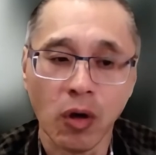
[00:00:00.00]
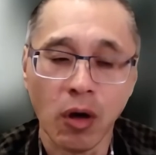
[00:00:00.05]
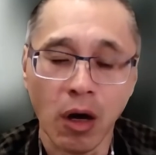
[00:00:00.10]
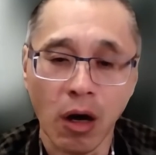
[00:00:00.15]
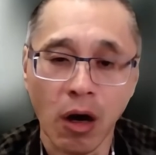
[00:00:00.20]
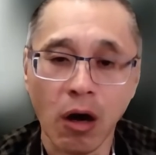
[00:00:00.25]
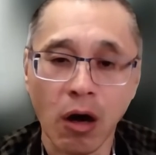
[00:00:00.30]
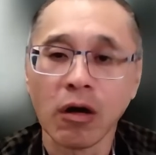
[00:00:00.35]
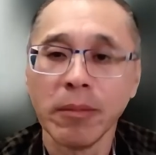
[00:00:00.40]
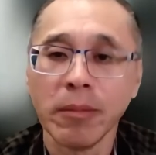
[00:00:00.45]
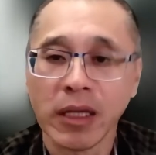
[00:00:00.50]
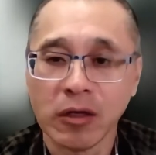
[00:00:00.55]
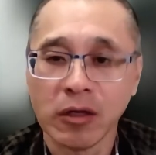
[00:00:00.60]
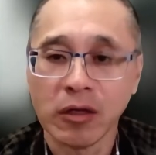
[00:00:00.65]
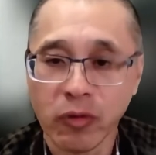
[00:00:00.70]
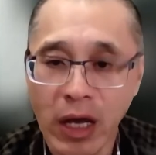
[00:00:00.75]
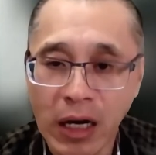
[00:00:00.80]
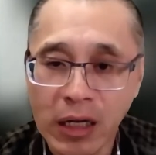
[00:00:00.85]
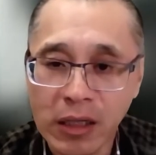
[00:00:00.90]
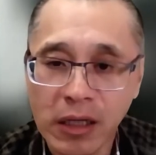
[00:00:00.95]
augmented
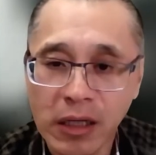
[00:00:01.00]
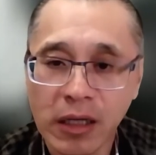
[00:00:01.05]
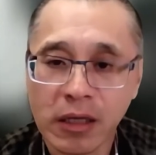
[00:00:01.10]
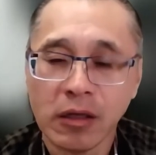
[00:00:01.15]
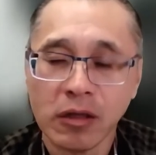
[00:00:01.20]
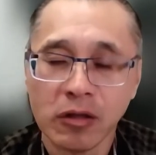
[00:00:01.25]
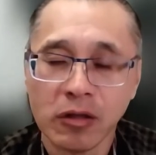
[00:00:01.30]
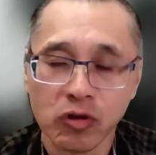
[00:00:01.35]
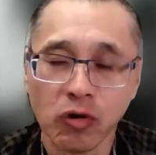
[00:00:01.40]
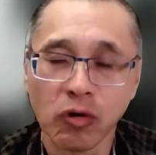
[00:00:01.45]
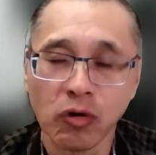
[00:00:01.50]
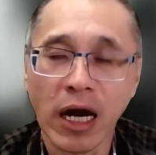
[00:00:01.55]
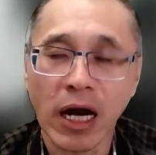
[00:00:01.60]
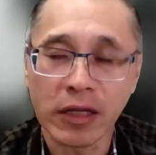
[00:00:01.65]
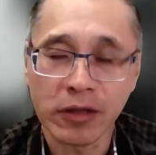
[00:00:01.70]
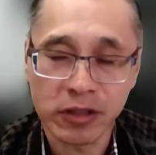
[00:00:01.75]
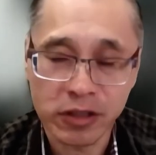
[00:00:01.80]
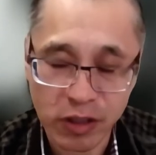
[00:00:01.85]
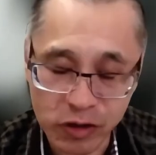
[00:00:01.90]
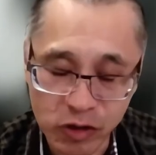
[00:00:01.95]
reality to guide
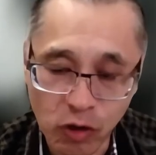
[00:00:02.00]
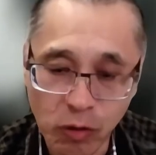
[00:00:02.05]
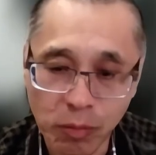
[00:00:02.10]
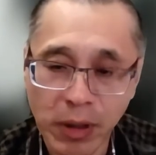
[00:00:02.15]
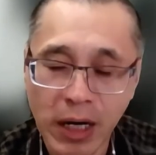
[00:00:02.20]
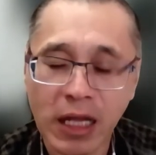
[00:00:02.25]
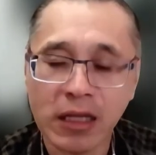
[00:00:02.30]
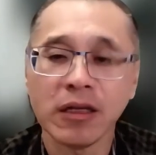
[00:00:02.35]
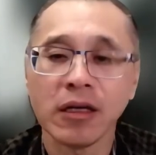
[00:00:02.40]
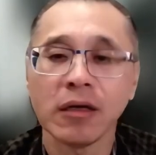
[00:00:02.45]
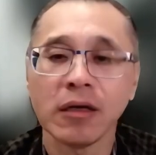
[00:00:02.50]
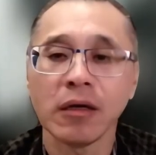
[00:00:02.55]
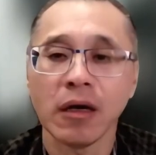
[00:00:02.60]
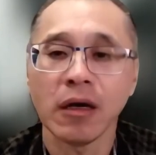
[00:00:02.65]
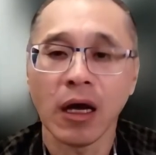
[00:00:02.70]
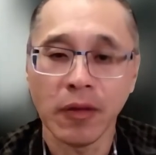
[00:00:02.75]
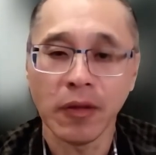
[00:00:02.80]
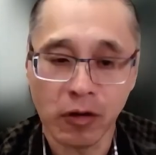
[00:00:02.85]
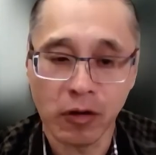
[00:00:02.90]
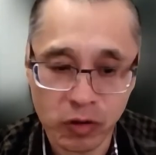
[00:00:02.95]
the surgical planning,
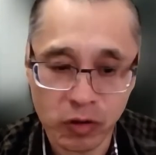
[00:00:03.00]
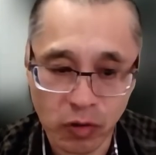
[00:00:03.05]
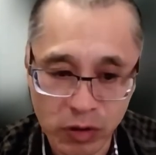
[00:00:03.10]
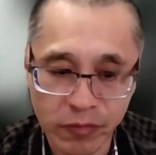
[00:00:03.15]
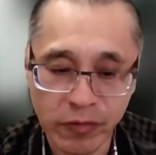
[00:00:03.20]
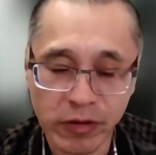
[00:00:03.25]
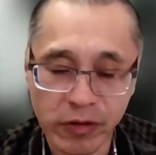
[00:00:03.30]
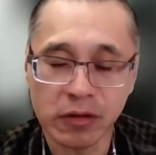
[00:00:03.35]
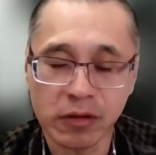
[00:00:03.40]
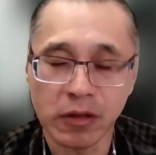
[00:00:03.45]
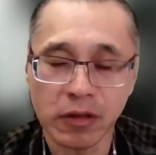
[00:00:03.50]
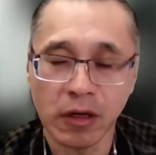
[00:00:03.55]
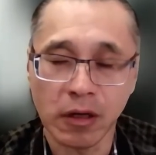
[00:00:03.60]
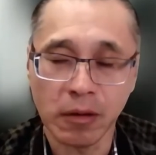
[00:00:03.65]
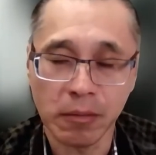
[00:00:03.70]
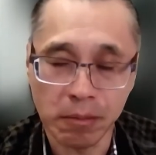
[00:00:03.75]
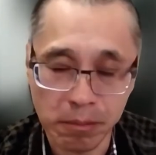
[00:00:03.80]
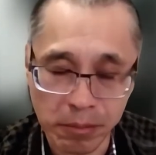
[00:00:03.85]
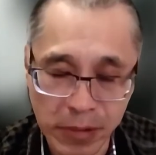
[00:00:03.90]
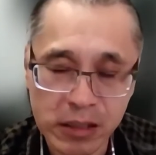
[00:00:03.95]
and also even
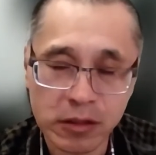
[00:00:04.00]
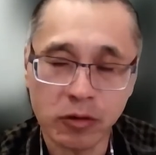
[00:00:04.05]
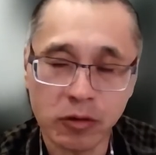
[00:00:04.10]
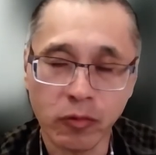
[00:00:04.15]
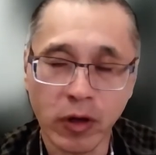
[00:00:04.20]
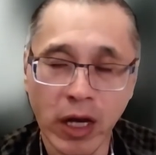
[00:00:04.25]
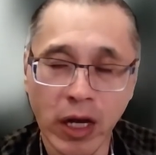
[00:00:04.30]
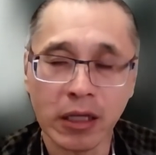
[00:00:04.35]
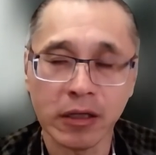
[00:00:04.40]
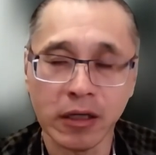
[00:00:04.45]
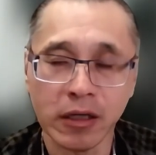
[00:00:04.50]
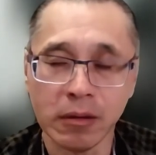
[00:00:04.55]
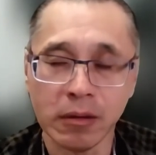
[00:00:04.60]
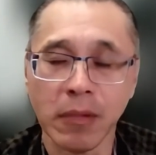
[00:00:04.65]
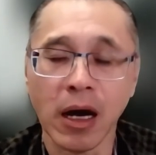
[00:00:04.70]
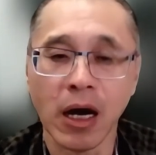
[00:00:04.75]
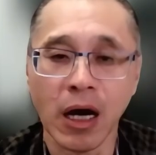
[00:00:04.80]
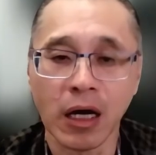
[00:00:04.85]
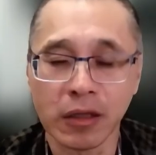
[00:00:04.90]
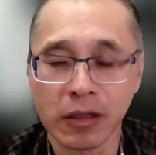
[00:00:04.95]
the mixed reality,
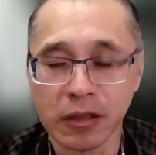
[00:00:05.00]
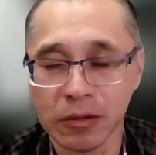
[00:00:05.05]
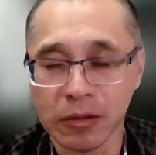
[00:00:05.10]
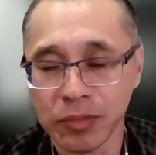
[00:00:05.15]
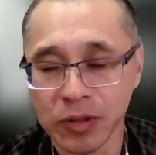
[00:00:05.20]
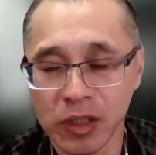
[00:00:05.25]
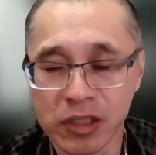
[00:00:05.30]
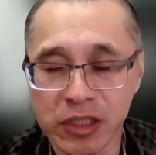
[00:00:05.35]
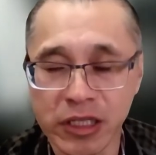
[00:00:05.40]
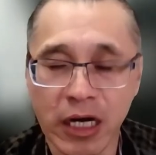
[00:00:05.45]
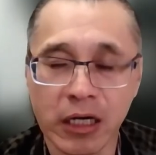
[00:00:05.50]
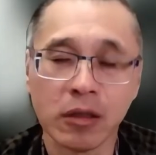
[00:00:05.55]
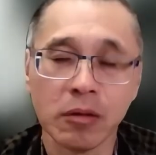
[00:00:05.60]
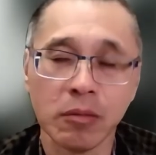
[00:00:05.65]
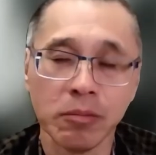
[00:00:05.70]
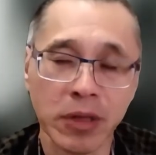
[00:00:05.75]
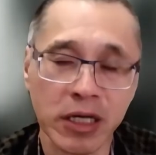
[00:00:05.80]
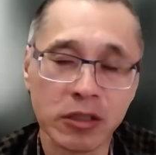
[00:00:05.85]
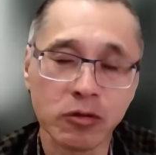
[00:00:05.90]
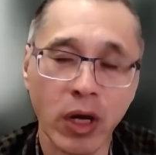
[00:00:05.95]
my other project,
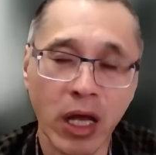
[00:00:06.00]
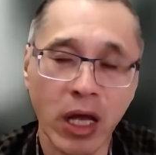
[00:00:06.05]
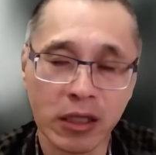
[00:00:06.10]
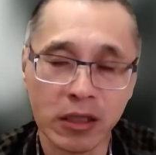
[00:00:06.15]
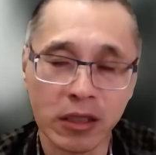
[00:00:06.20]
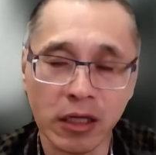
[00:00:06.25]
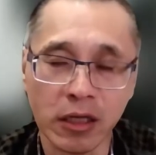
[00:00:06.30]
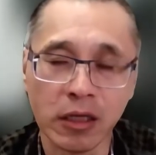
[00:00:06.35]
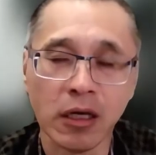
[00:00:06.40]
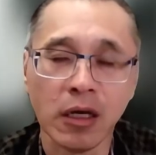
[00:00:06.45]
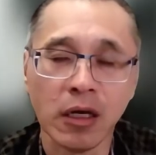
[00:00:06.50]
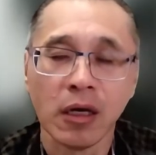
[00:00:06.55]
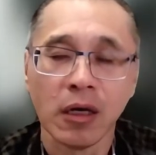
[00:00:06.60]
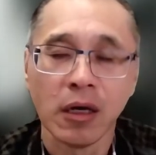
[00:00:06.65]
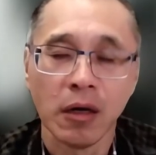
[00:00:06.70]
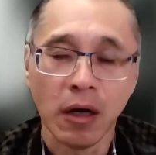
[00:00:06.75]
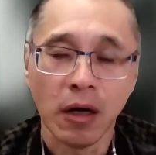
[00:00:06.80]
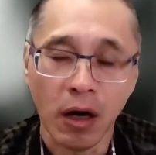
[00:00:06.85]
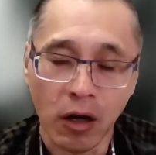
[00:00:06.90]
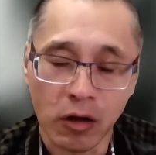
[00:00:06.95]
mixed reality
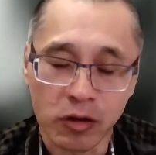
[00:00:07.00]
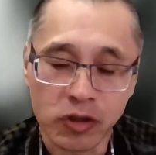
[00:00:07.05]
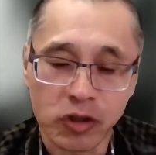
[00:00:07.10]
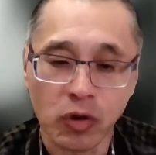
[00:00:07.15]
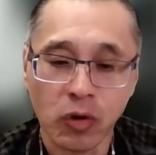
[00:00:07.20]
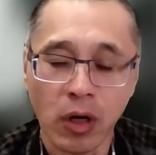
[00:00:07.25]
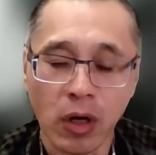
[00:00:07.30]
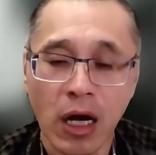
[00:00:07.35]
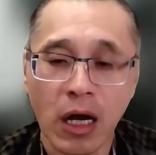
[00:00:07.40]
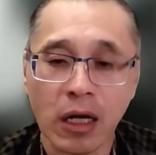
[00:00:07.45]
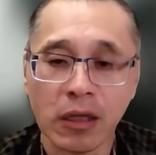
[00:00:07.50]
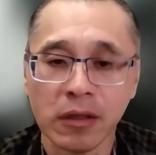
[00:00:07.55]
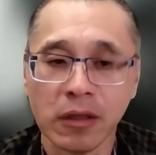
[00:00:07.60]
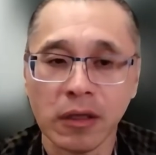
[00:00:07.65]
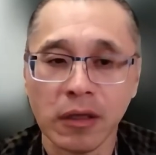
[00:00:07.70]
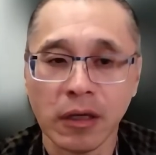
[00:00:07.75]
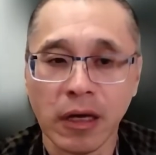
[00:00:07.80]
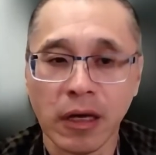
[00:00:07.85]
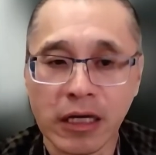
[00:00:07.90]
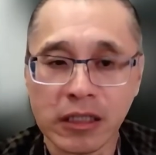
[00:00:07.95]
also and
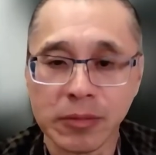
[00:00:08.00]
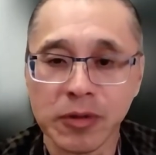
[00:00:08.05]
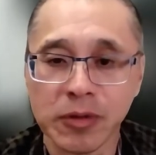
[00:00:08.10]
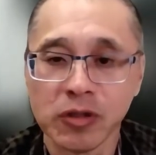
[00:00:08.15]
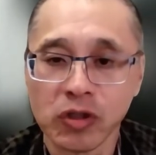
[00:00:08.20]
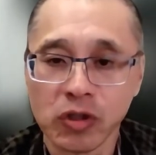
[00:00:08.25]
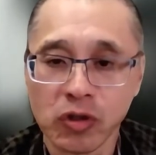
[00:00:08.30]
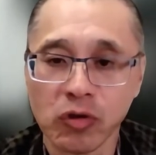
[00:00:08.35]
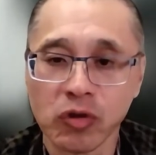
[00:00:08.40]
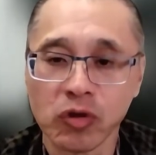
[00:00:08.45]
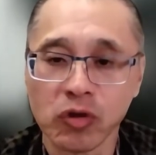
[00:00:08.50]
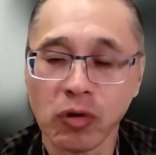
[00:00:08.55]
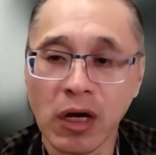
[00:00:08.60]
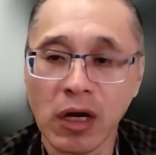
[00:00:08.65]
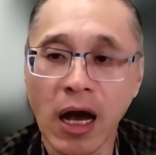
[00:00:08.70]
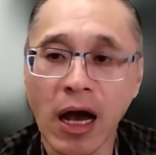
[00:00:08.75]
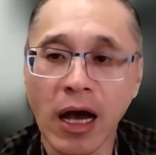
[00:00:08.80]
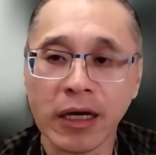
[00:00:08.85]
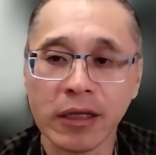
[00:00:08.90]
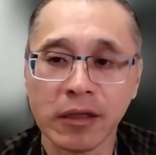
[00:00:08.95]
has been shown to
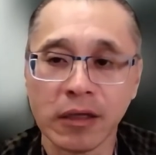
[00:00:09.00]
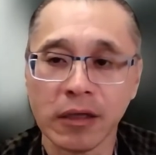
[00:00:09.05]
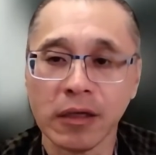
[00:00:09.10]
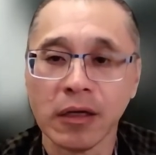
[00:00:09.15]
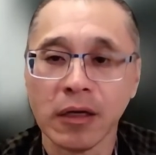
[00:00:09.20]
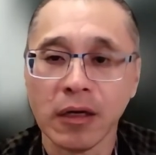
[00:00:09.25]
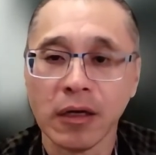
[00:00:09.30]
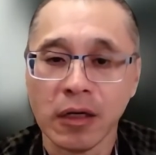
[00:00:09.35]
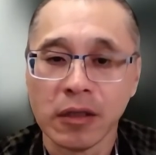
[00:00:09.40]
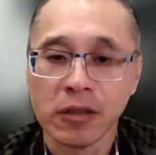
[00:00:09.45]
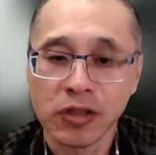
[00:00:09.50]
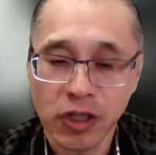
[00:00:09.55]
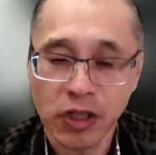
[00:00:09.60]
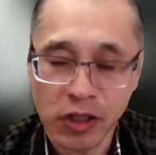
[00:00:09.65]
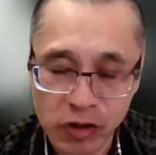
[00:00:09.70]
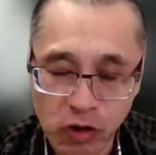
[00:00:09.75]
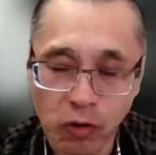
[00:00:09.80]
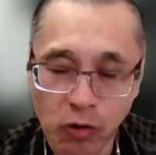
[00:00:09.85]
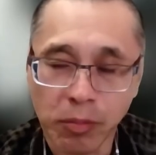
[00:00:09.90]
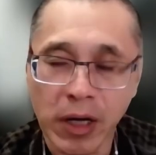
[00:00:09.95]
guide the
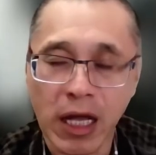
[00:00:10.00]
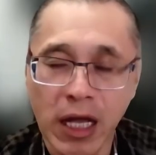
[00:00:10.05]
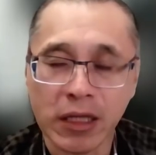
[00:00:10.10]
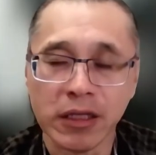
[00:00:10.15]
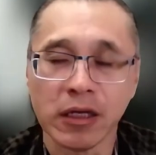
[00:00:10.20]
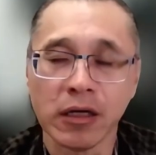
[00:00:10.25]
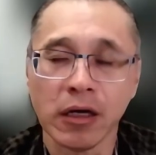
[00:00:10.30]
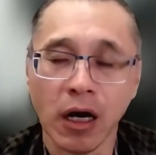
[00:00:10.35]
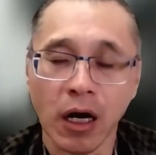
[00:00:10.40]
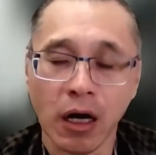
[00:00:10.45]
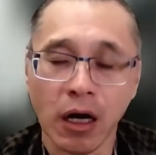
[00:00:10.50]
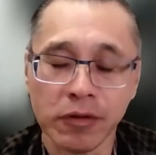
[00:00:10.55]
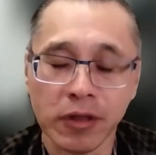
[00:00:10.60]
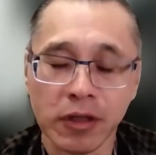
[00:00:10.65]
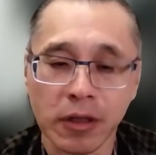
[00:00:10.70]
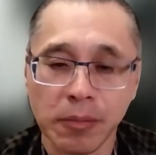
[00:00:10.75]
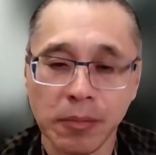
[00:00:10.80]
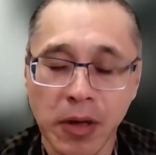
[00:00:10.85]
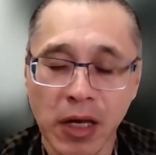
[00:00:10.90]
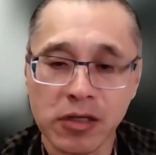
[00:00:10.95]
surgical planning of
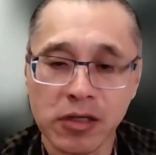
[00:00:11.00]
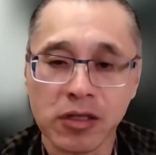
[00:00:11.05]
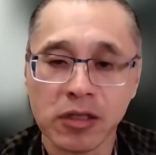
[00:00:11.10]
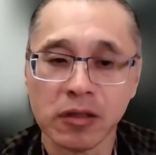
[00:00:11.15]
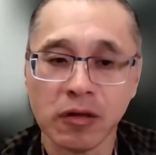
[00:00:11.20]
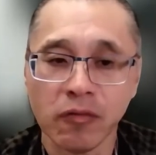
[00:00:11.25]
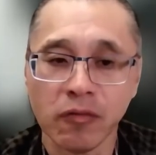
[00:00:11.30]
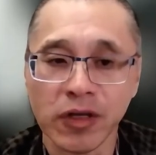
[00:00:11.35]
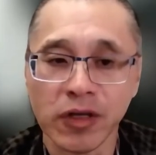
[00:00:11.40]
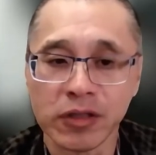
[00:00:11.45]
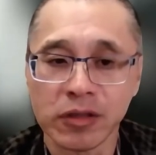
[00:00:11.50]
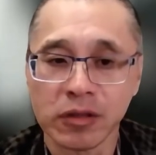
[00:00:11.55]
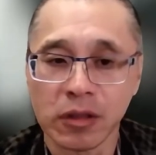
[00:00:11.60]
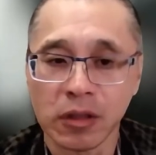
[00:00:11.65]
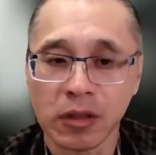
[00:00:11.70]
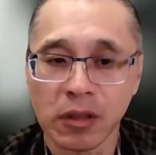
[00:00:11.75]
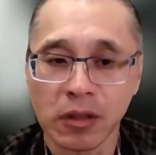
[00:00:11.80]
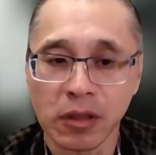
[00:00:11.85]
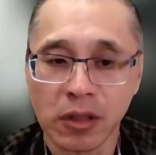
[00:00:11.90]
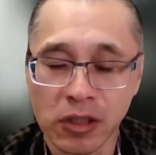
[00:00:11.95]
the patient with
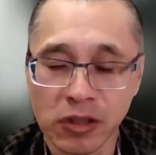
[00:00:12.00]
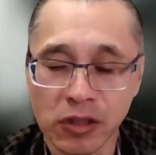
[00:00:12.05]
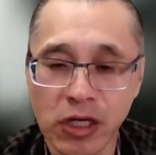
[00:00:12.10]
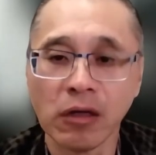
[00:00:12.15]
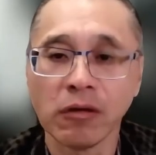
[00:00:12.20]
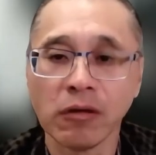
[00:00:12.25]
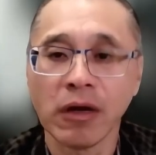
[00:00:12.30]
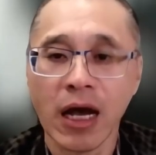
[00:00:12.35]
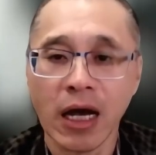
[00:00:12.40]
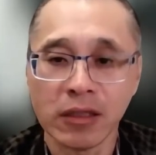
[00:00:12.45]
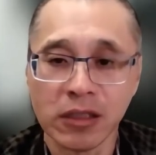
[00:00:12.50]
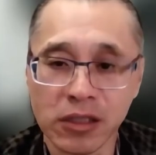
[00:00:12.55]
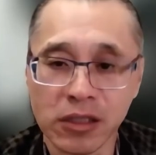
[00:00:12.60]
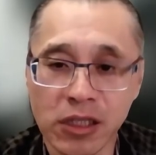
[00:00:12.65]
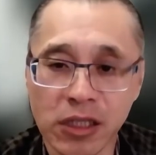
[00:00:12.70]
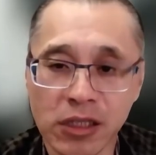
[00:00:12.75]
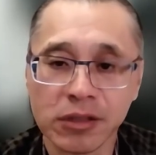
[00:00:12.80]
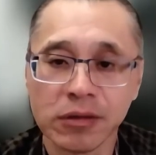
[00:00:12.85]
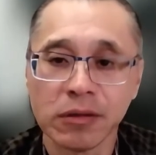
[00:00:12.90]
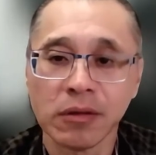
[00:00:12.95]
congenital heart
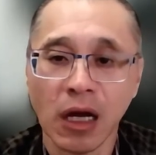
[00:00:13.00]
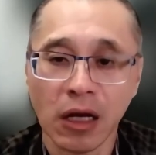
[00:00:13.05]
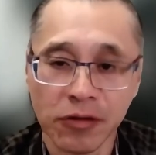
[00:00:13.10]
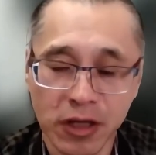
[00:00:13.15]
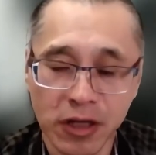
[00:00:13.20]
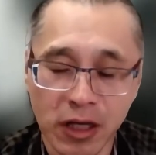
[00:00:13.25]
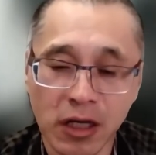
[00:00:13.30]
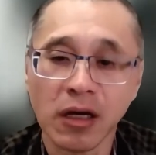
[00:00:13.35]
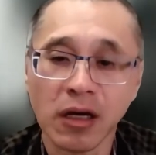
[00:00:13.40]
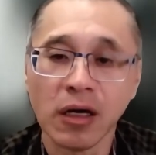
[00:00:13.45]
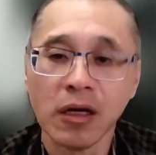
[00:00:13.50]
disease. I think